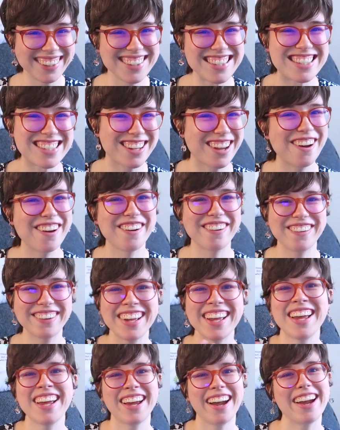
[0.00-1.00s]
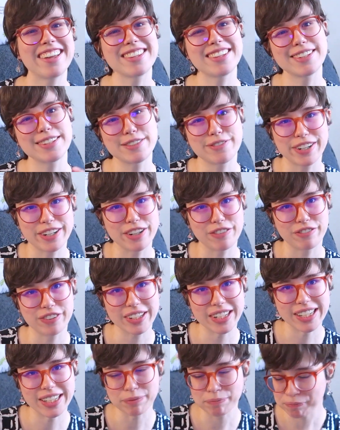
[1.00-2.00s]
So I think it's very
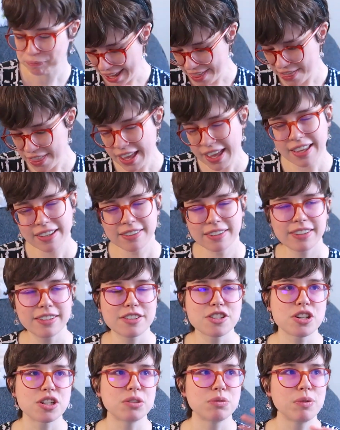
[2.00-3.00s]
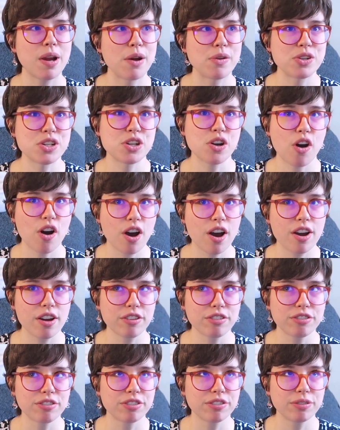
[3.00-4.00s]
fitting. And then to round it
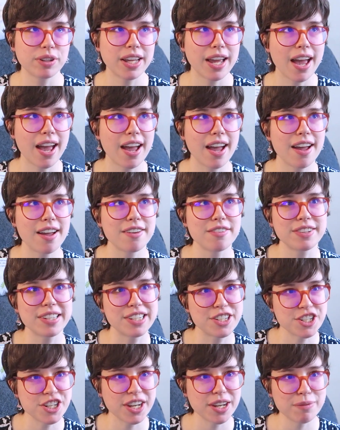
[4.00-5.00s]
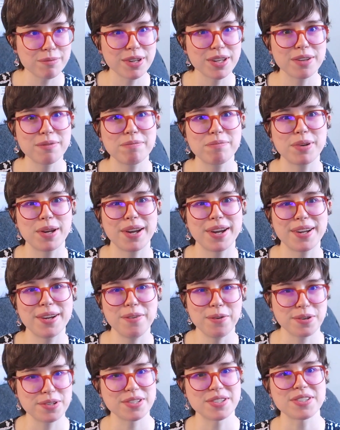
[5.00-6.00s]
off, we have Enchantment by
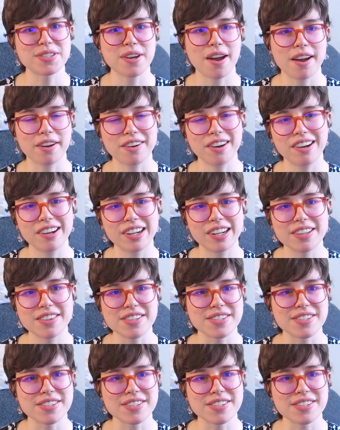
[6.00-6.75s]
Orson Scott Card.